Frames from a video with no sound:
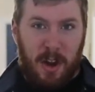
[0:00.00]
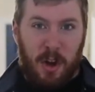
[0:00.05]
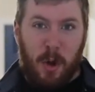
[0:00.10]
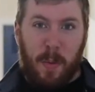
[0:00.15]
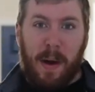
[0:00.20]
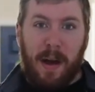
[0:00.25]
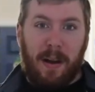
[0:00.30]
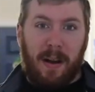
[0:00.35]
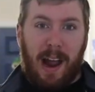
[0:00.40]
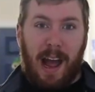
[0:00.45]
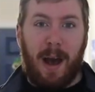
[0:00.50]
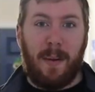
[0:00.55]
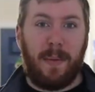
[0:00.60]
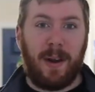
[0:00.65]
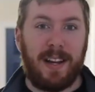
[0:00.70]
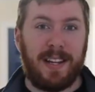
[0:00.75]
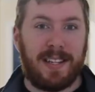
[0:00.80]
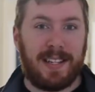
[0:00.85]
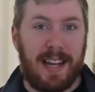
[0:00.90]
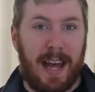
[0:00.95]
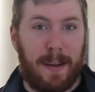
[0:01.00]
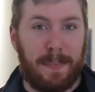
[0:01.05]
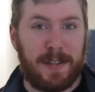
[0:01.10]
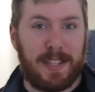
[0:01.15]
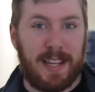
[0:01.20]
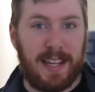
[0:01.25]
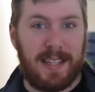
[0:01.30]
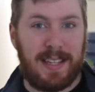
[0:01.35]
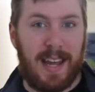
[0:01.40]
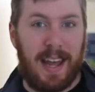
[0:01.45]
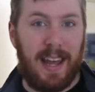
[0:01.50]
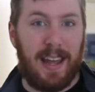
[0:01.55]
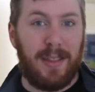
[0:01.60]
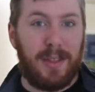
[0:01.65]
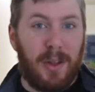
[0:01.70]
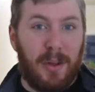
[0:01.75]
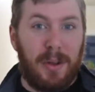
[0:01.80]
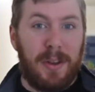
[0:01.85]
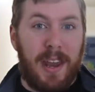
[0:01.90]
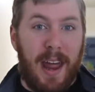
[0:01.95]
No matter how many steps they take,
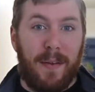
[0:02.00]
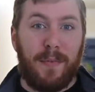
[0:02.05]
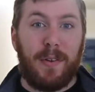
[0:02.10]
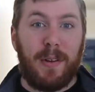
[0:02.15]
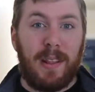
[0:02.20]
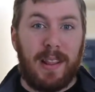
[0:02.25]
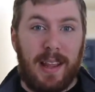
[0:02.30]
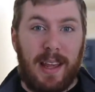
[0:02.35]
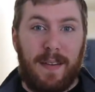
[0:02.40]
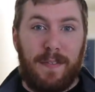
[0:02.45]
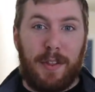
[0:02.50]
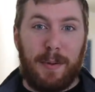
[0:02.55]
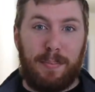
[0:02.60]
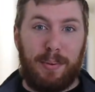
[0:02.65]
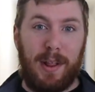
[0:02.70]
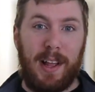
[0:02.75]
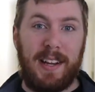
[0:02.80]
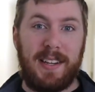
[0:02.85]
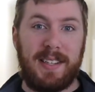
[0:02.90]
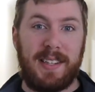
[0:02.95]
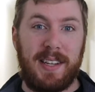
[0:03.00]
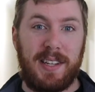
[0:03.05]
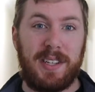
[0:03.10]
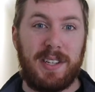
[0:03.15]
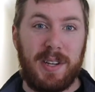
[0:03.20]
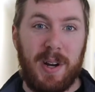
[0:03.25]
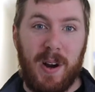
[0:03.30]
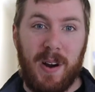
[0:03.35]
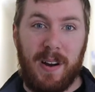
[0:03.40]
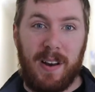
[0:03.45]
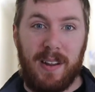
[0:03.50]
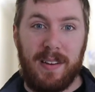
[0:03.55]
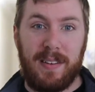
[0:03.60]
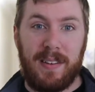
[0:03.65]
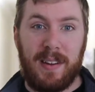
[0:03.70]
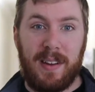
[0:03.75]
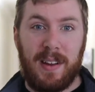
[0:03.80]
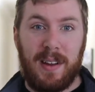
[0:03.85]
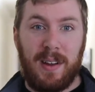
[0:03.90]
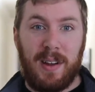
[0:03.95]
they'll never leave the place they started.
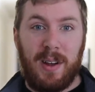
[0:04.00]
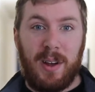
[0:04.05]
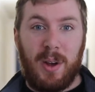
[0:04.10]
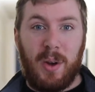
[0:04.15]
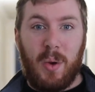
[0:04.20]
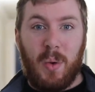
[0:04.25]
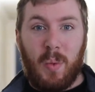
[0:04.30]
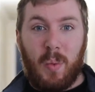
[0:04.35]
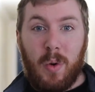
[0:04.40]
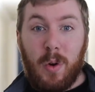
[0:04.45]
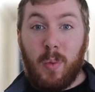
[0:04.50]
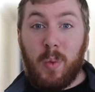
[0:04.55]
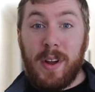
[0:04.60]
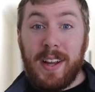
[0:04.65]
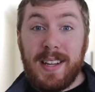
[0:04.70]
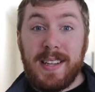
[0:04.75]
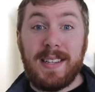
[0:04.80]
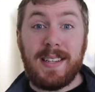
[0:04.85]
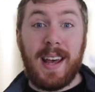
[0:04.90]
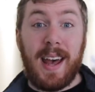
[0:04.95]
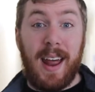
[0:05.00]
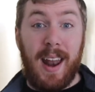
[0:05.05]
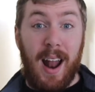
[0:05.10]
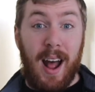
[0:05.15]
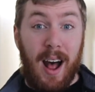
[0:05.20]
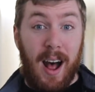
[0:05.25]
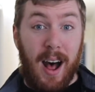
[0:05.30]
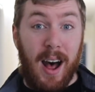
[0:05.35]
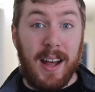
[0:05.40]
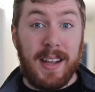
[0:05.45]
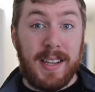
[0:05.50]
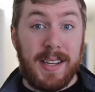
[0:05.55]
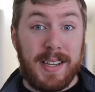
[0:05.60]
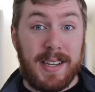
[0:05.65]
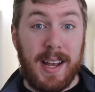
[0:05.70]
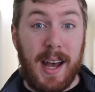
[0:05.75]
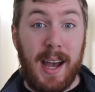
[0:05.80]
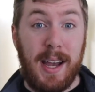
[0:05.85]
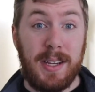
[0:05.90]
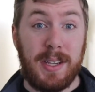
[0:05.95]
When we set
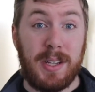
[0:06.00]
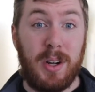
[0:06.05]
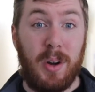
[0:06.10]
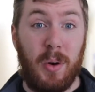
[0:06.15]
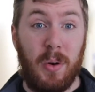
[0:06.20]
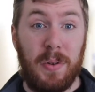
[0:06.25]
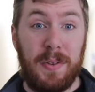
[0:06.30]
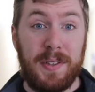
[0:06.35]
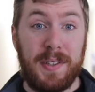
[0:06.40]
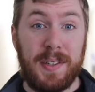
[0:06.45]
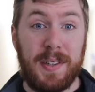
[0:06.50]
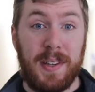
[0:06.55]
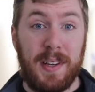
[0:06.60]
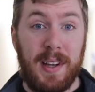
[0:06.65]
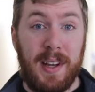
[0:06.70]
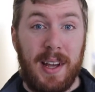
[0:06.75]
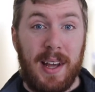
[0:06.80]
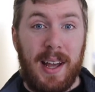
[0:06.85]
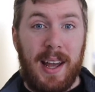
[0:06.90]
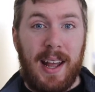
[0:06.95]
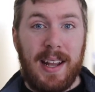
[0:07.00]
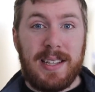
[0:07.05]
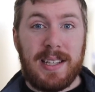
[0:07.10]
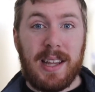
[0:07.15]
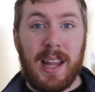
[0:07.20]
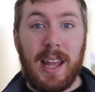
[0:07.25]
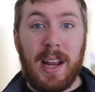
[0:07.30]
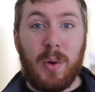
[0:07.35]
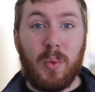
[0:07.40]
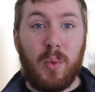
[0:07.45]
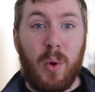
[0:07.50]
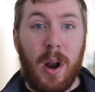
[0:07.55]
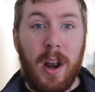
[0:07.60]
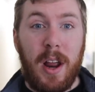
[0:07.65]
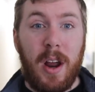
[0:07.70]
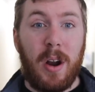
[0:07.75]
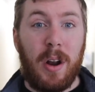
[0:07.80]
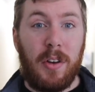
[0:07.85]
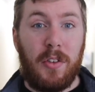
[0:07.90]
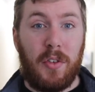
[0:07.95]
us-sized goals, it's like
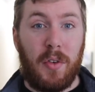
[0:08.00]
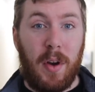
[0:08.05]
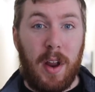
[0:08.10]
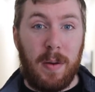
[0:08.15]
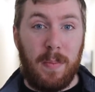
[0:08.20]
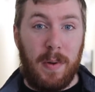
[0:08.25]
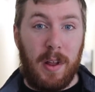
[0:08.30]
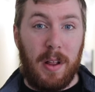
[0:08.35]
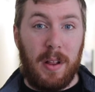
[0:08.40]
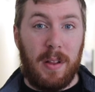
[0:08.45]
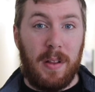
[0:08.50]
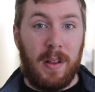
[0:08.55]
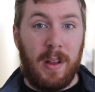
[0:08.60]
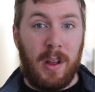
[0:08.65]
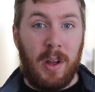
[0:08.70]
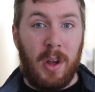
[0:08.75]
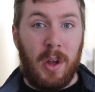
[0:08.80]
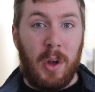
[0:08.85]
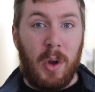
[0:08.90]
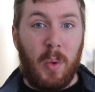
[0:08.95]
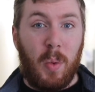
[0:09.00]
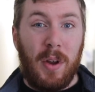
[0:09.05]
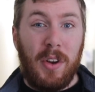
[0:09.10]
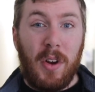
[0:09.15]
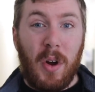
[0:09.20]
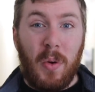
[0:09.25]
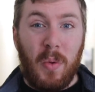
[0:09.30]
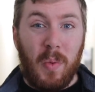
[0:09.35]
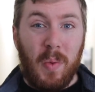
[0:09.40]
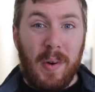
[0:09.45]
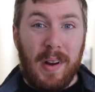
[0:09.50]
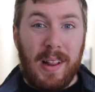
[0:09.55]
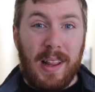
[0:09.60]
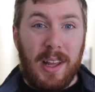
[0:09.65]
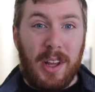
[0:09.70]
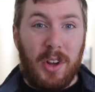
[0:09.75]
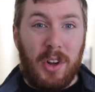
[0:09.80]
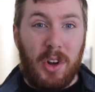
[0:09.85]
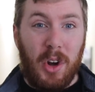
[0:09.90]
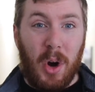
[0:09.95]
running on a treadmill. We don't
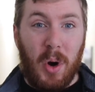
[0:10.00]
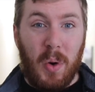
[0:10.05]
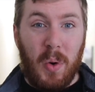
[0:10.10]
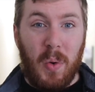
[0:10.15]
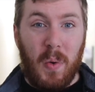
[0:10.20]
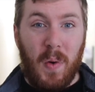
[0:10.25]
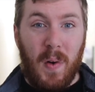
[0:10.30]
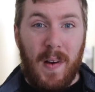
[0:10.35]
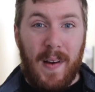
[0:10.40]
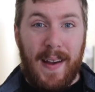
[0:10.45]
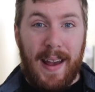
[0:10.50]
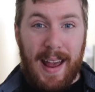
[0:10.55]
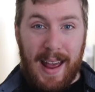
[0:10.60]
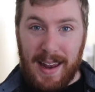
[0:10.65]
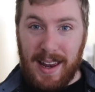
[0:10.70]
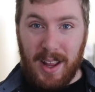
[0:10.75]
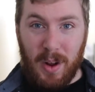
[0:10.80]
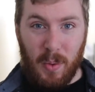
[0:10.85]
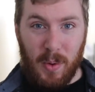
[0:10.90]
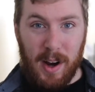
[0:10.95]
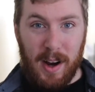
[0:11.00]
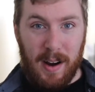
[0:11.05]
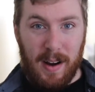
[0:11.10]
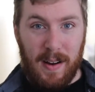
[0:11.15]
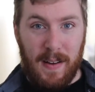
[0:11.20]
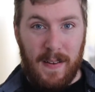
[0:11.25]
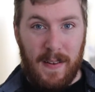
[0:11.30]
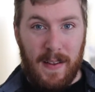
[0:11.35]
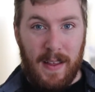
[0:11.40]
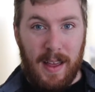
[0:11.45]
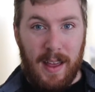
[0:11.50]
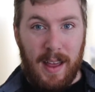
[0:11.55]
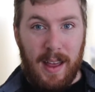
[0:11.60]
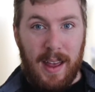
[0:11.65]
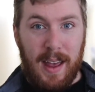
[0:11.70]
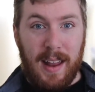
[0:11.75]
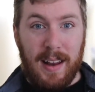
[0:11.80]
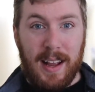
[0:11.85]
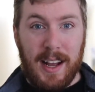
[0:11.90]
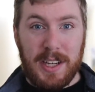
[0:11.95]
really go anywhere.
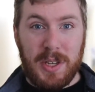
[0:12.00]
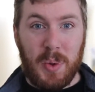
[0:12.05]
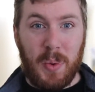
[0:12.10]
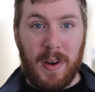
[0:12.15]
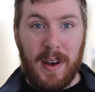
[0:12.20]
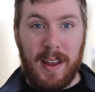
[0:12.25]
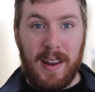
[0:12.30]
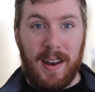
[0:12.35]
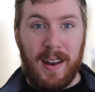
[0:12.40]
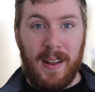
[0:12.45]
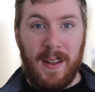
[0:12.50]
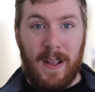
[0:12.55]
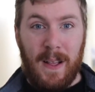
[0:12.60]
And guess what?